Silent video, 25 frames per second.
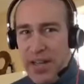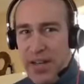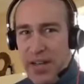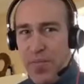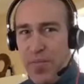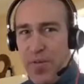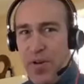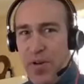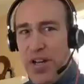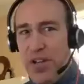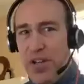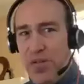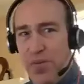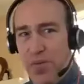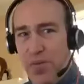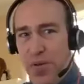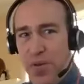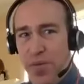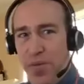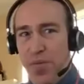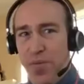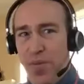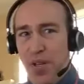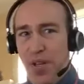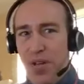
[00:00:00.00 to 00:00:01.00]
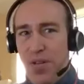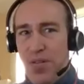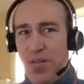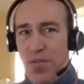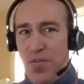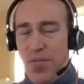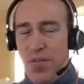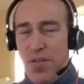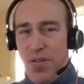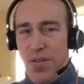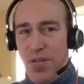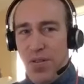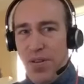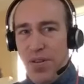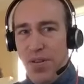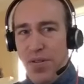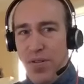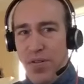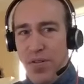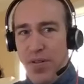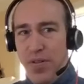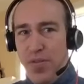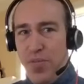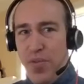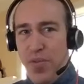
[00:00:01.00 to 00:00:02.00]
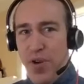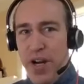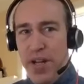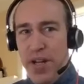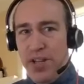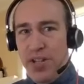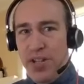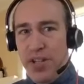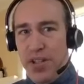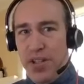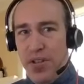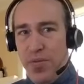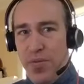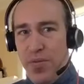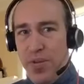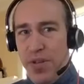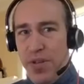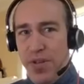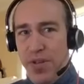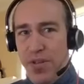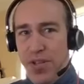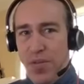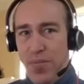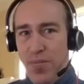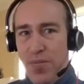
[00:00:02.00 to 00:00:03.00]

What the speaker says: and branch, what would be your order? You'd branch and then would you